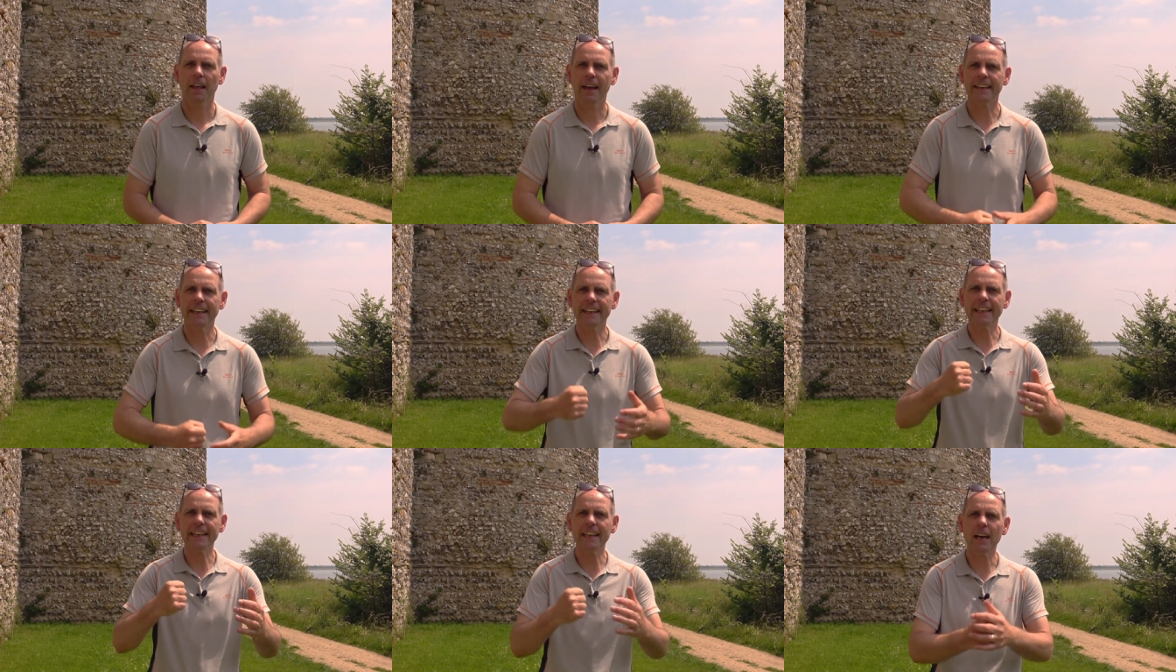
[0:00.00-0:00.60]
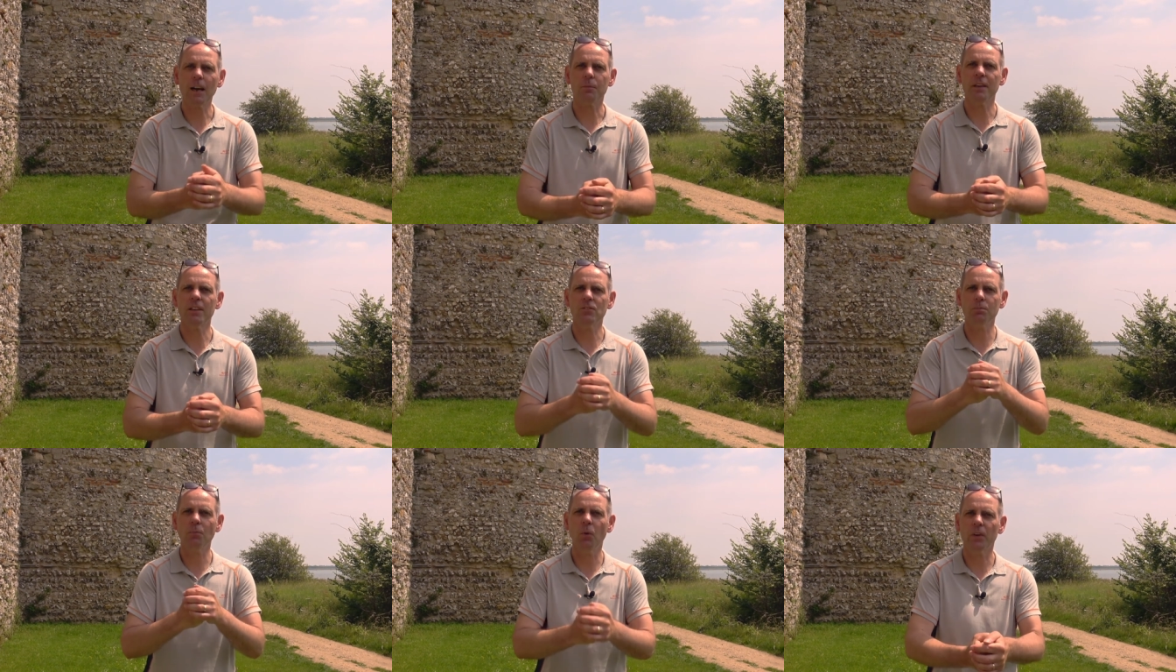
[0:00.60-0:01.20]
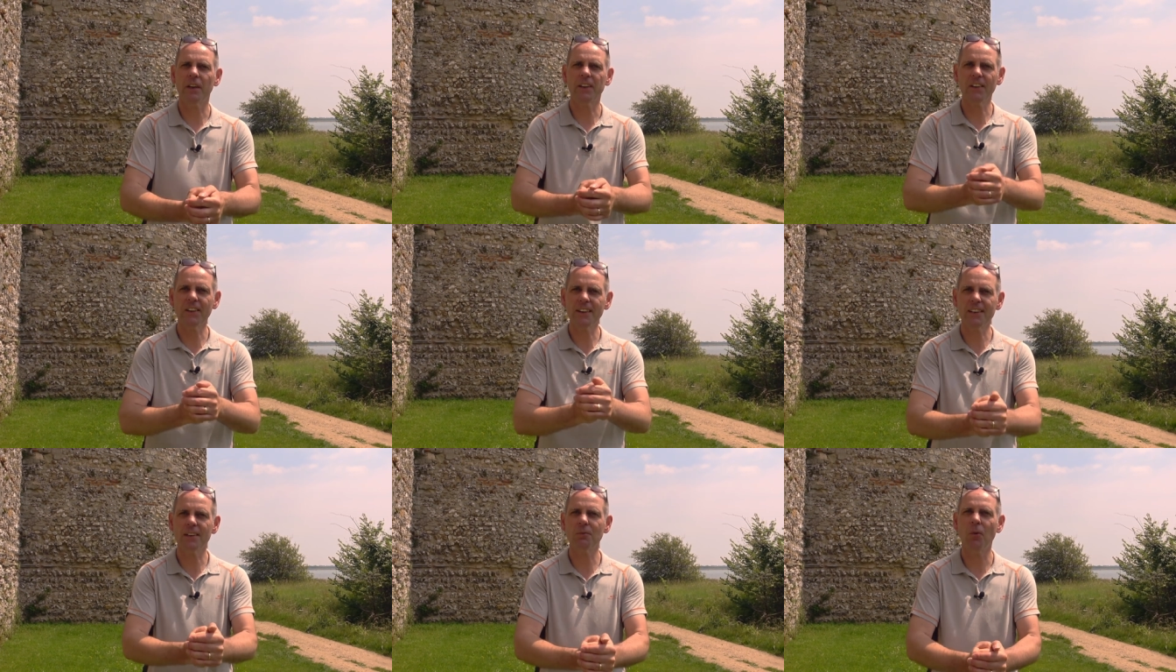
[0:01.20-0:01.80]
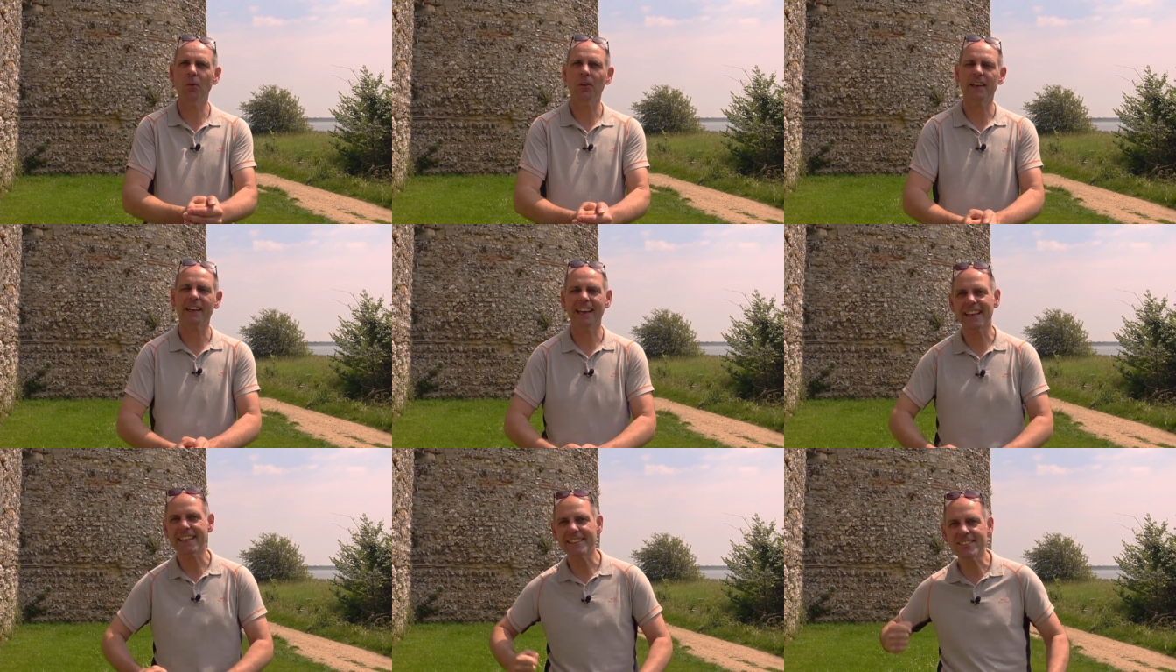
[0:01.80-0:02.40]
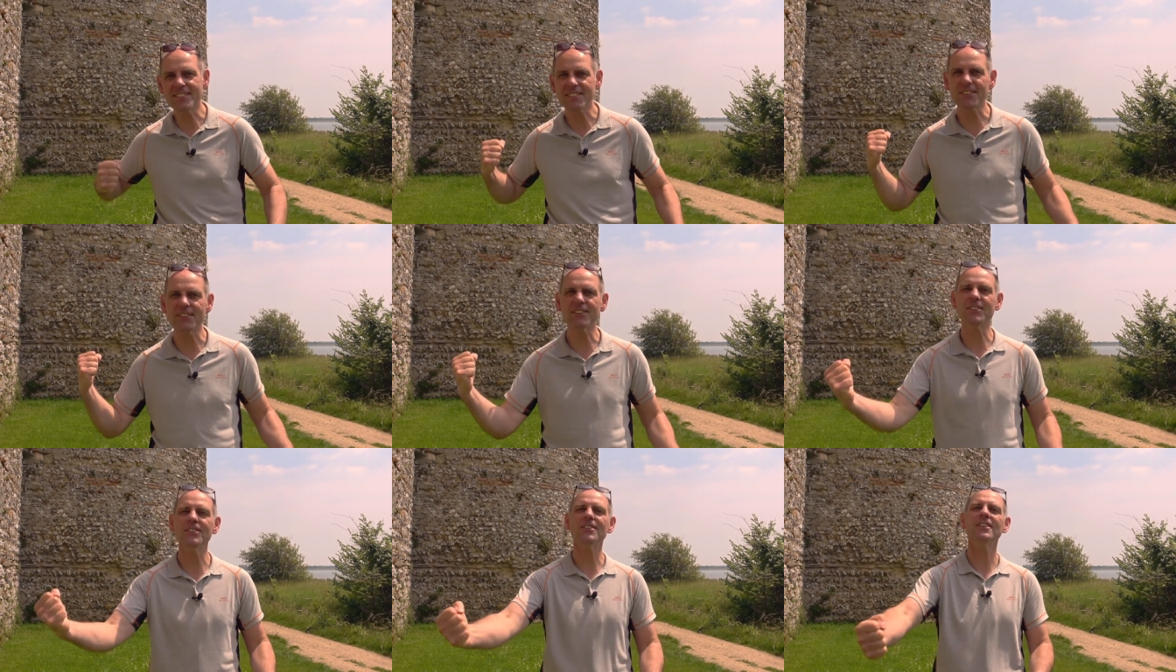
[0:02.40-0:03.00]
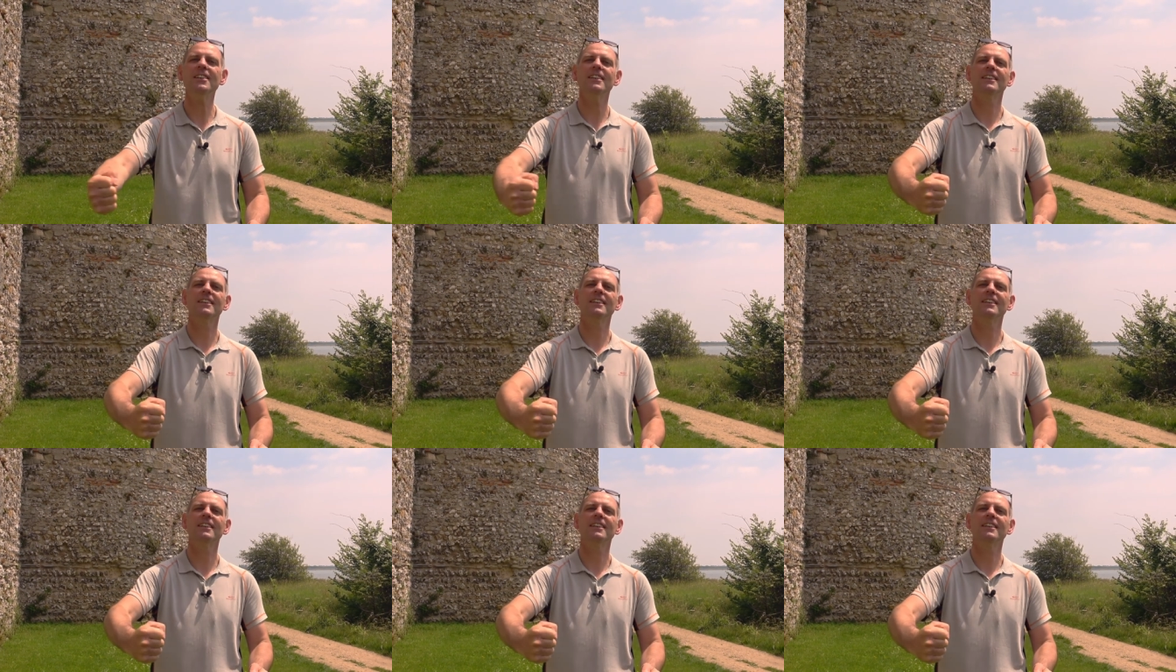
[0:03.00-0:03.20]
And they get up each morning, early in the morning, and they do